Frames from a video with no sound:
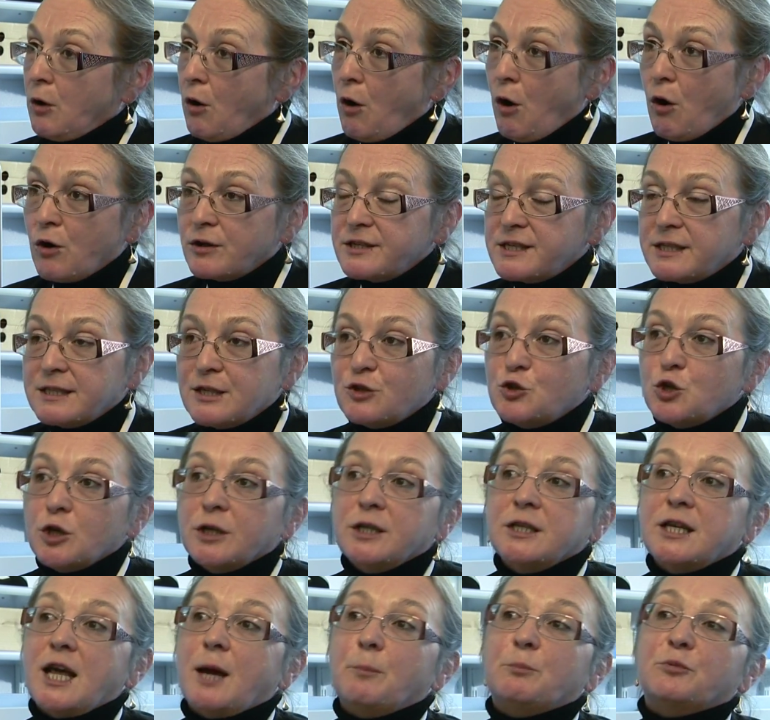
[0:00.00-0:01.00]

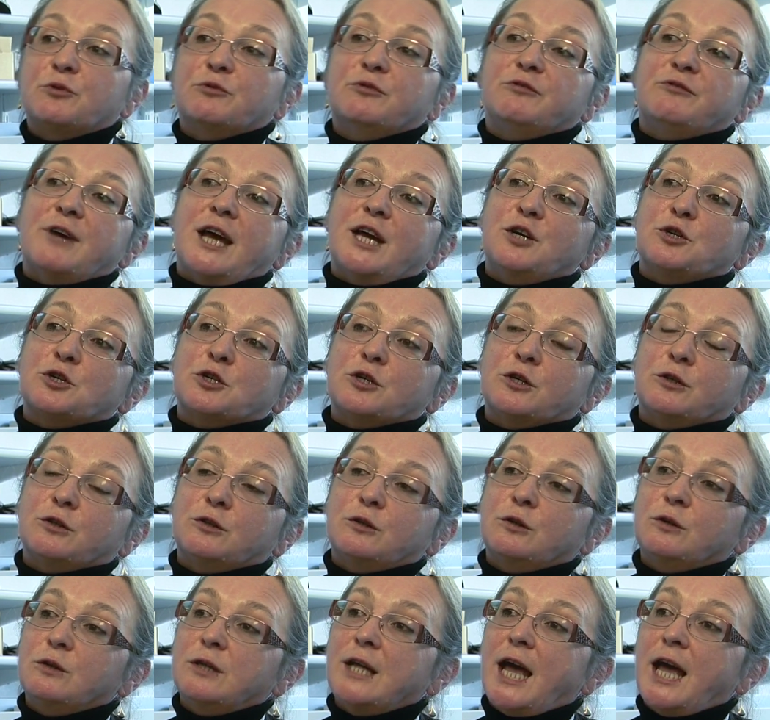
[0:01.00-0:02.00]
oxygen deprivation
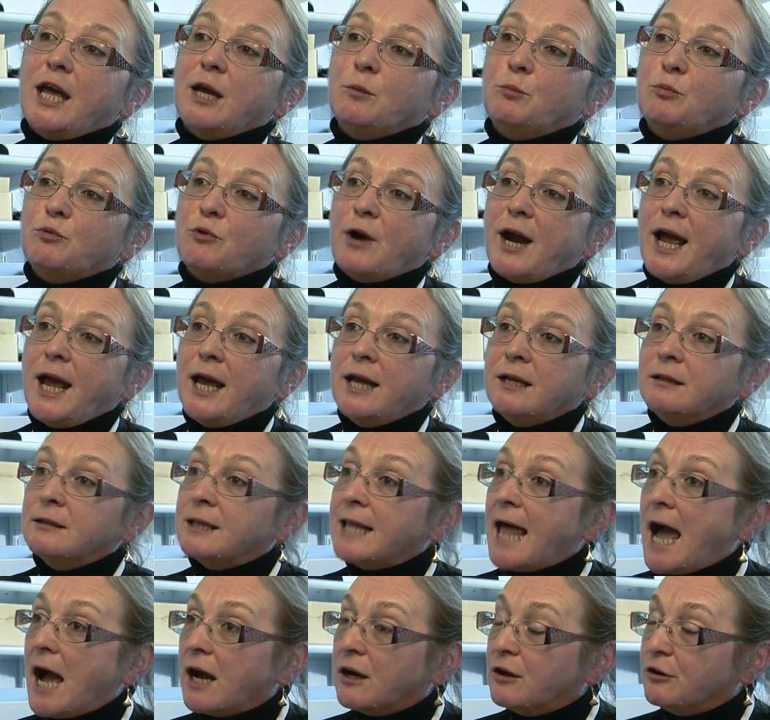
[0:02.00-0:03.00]
to their brain,
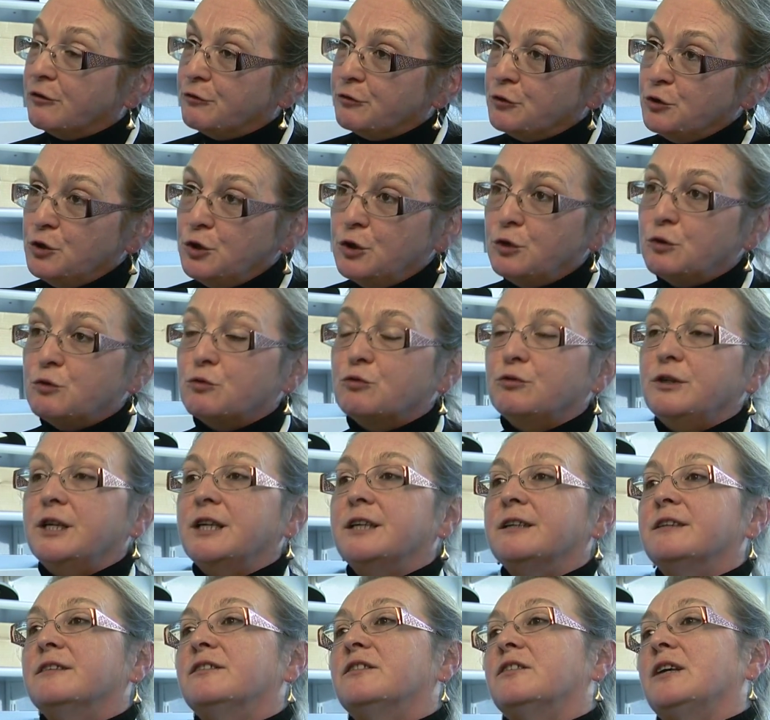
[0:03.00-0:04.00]
lack of
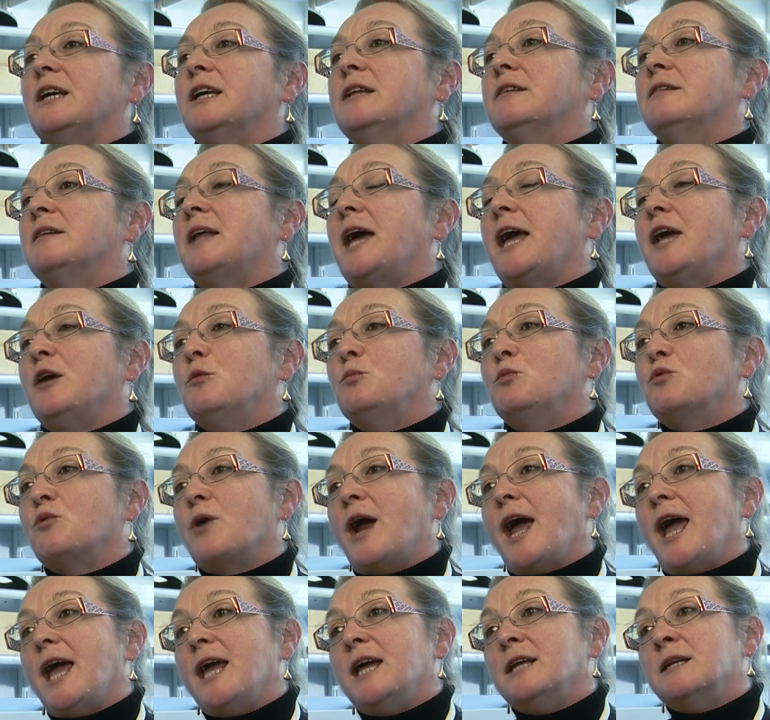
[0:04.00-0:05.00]
nutrients in their
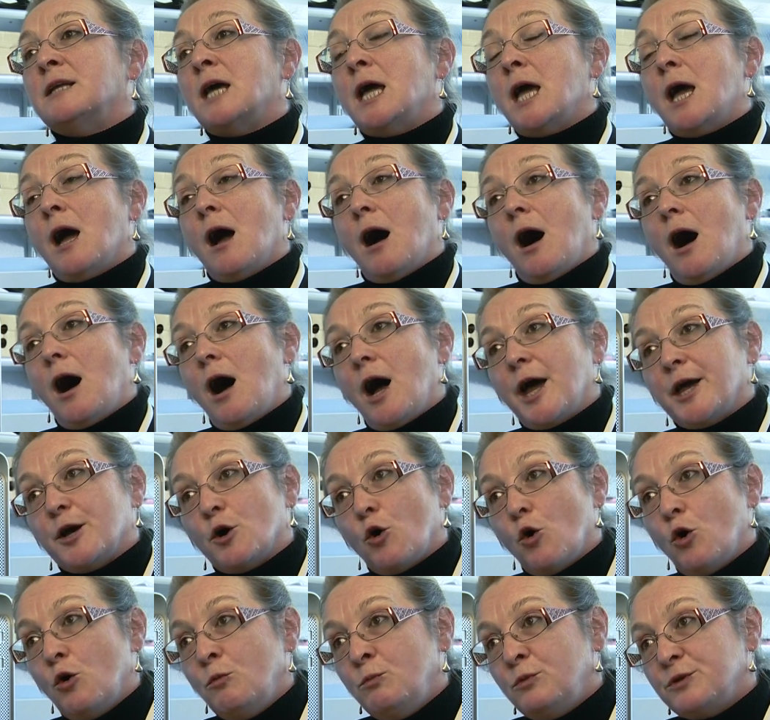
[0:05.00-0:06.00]
brain, high
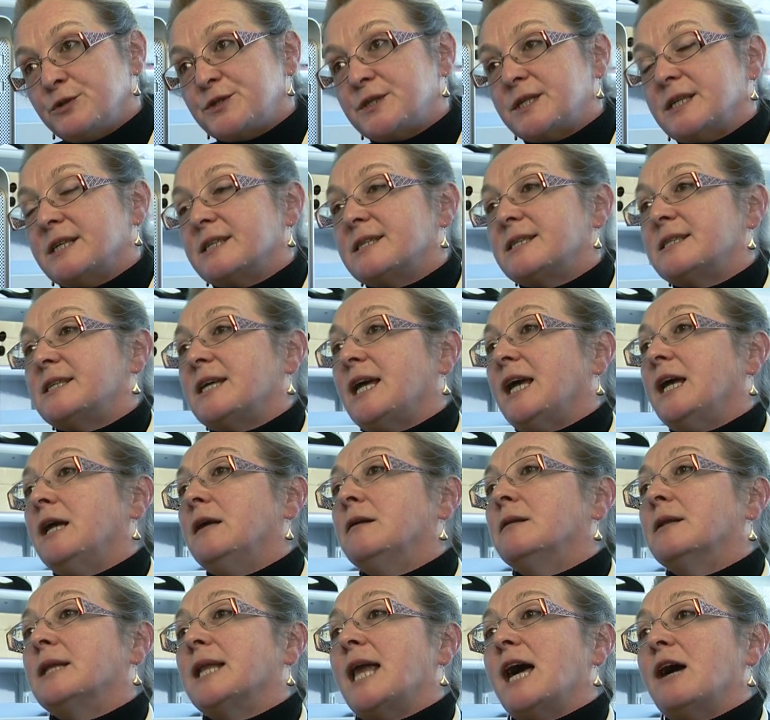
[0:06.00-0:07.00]

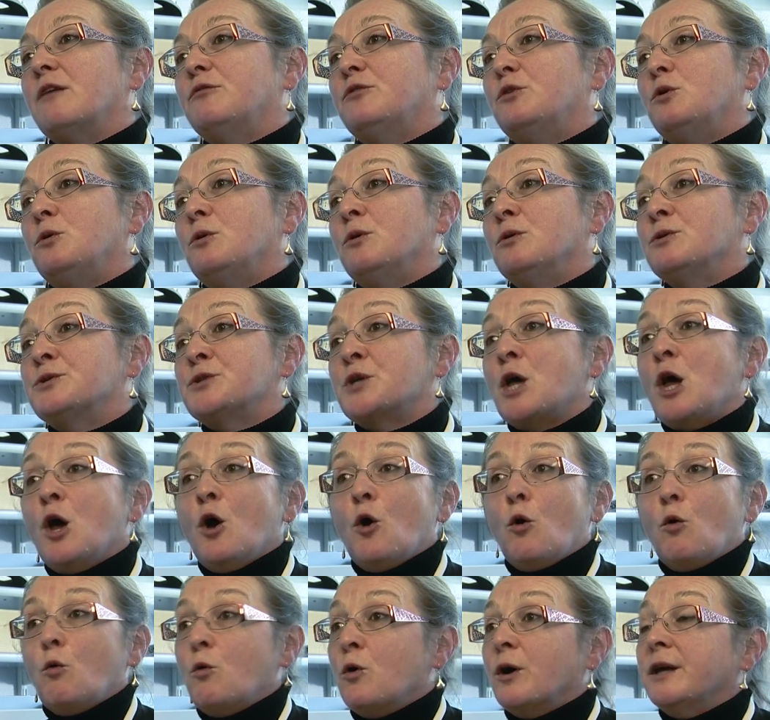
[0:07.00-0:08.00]
homocysteine levels,
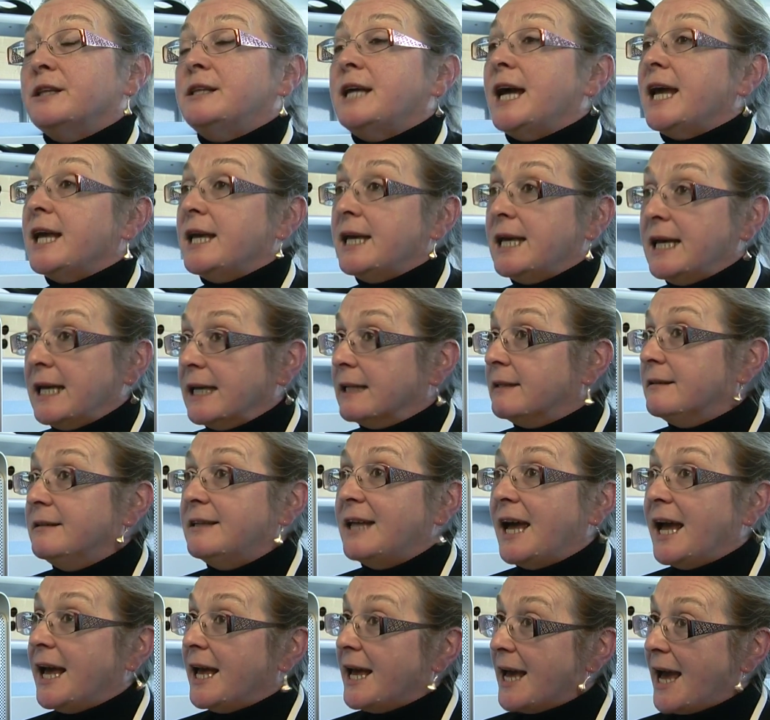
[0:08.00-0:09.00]
or they hit
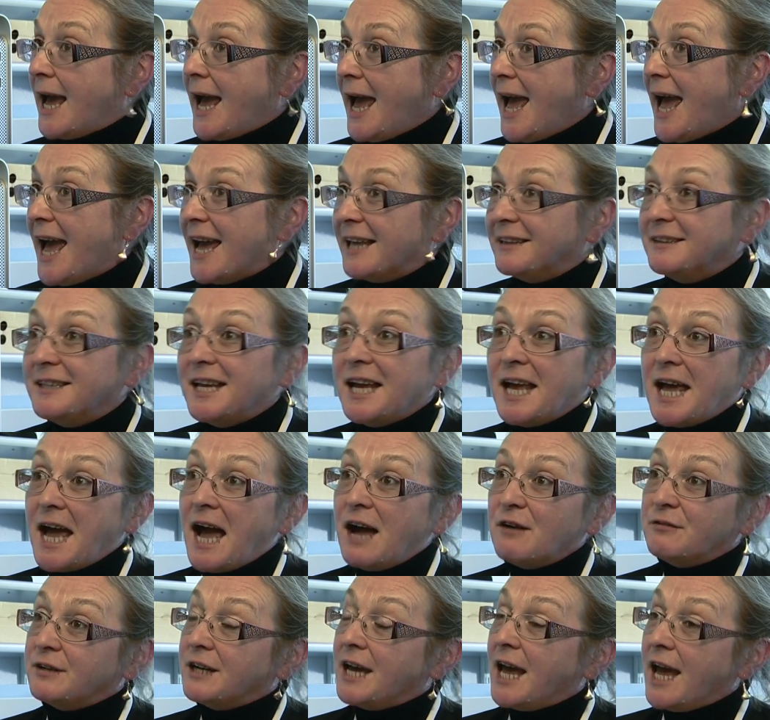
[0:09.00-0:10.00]
their head, they
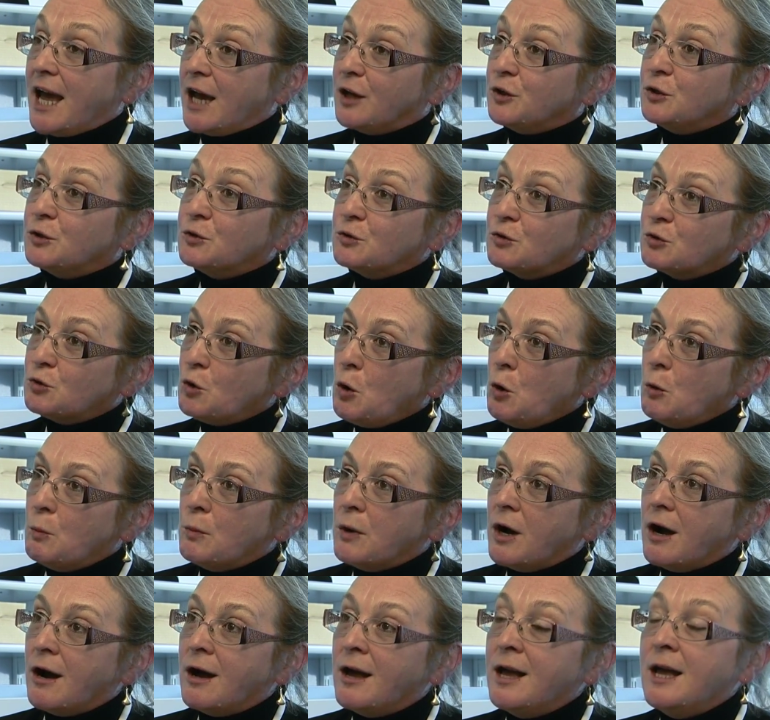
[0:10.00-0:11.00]
have a head
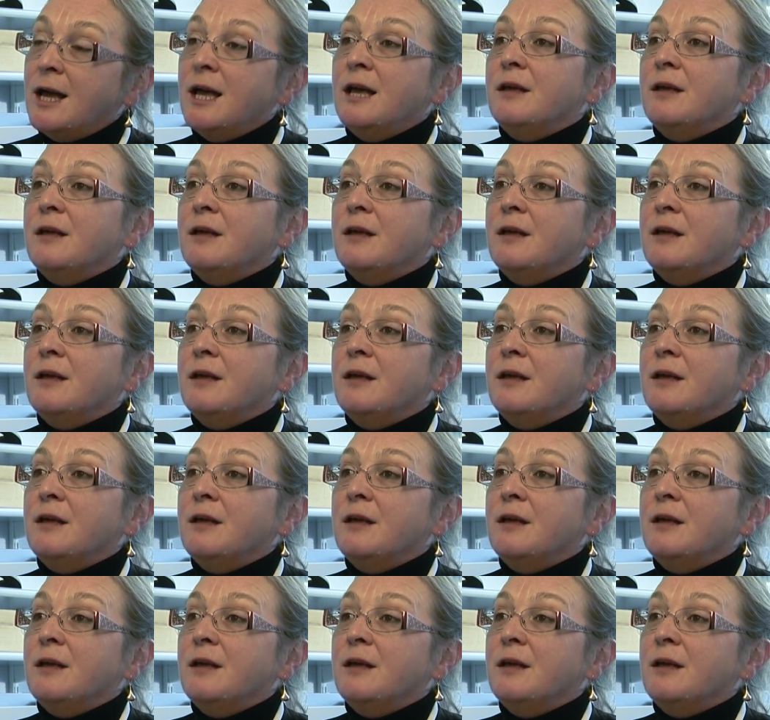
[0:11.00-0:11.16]
trauma,